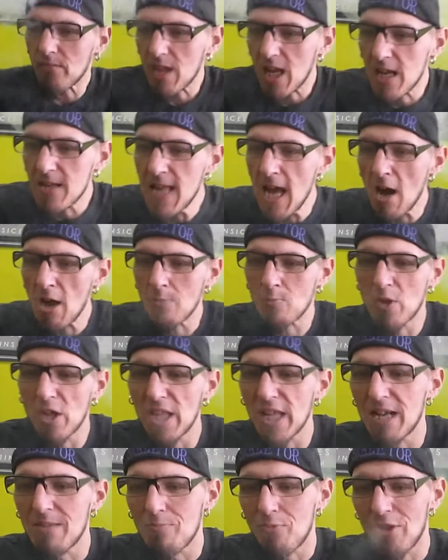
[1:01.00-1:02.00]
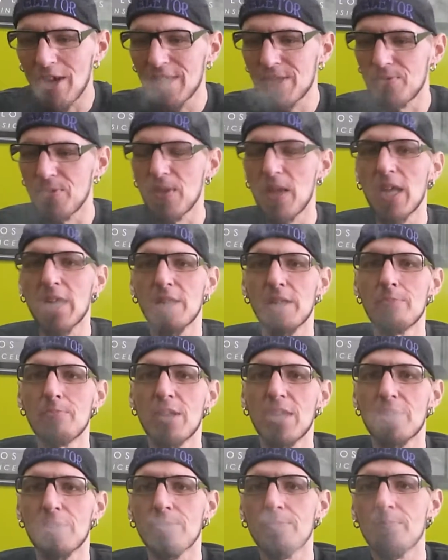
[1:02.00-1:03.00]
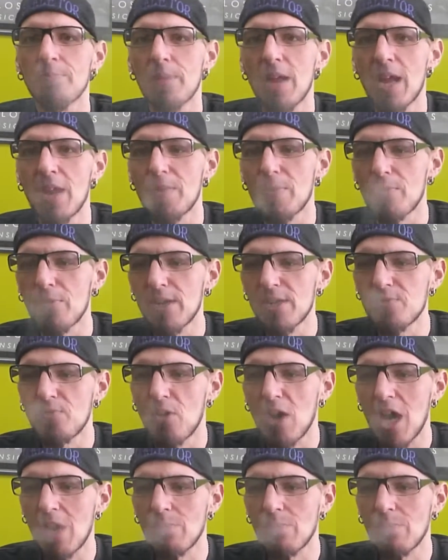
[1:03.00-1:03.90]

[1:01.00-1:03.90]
Now I'm really impressed with Ugly Butter, and the reason why I'm